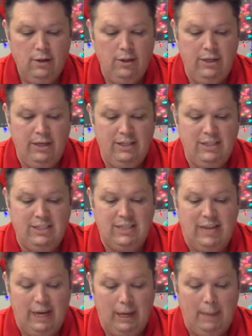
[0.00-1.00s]
The
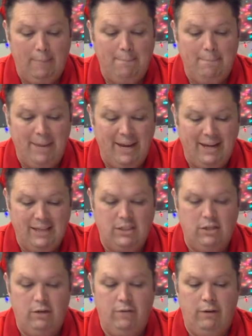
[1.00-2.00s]
second
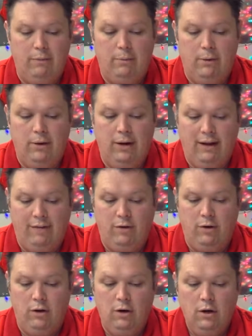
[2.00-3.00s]
biggest November
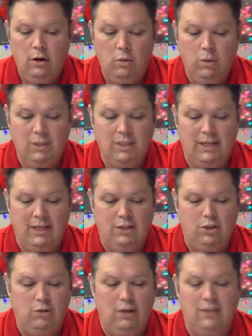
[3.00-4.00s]
ever was in
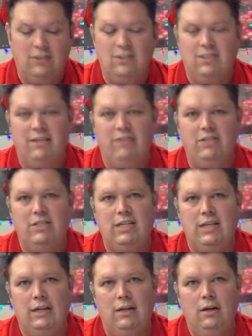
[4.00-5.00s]

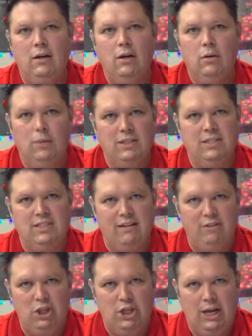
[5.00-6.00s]
2017 with
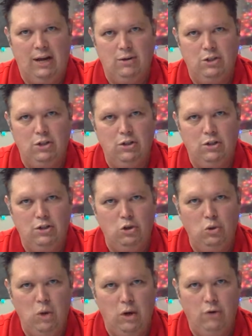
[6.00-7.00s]

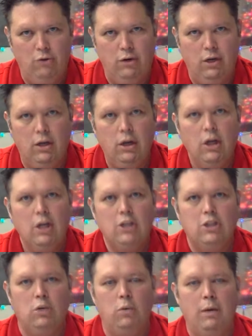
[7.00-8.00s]
7,200.
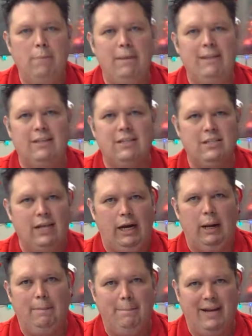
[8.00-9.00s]
So we beat the
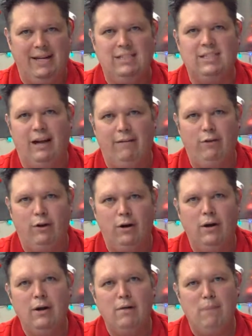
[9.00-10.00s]
second biggest
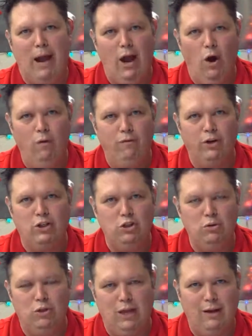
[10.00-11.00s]
ever by over
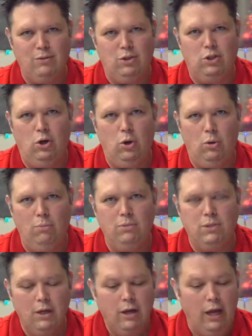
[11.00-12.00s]
2,000
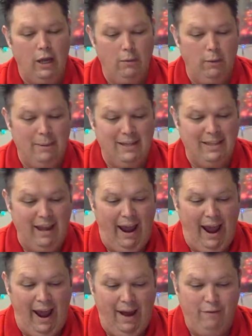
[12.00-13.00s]
homes, and we beat the
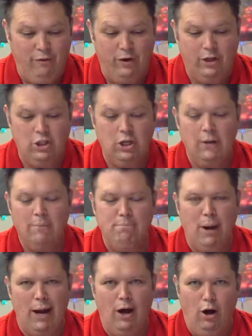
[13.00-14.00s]
average
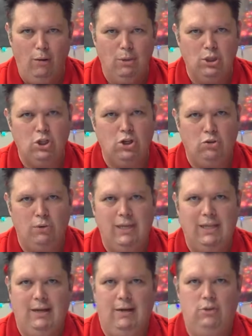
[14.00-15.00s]
by almost
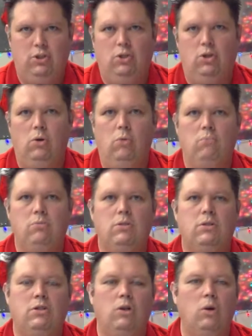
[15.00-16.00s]
3,000
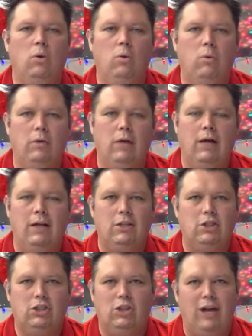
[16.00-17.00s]
homes. So we're
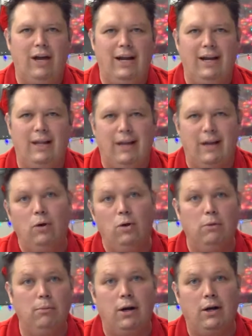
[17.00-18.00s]
not just talking like,
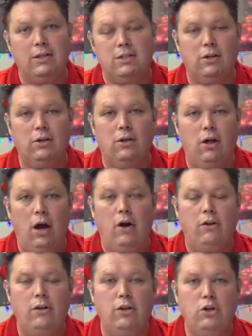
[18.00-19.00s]
oh, the market's a little
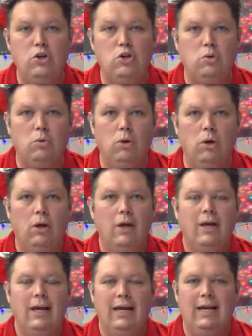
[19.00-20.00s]
hotter than usual.
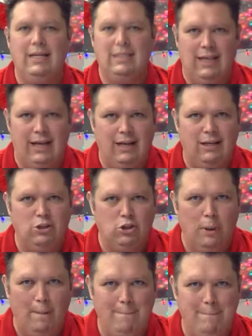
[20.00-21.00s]
It is like
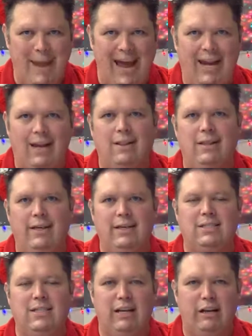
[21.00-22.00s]

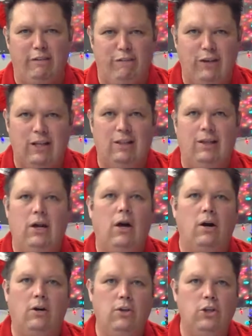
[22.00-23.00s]
dramatically, significantly
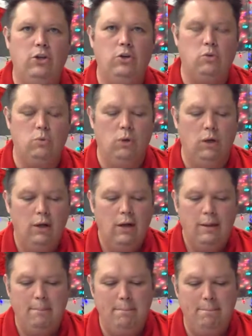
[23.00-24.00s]
hotter than usual.
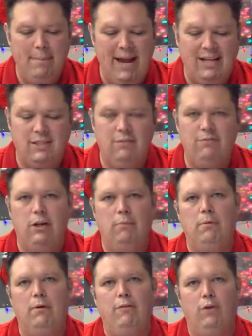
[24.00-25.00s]
Massive
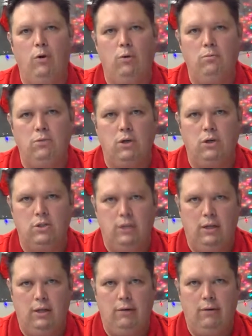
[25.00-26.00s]
number of homes are
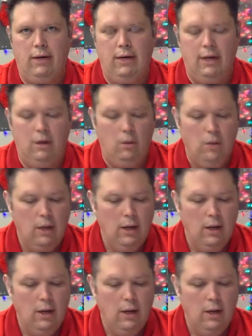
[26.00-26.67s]
selling right now.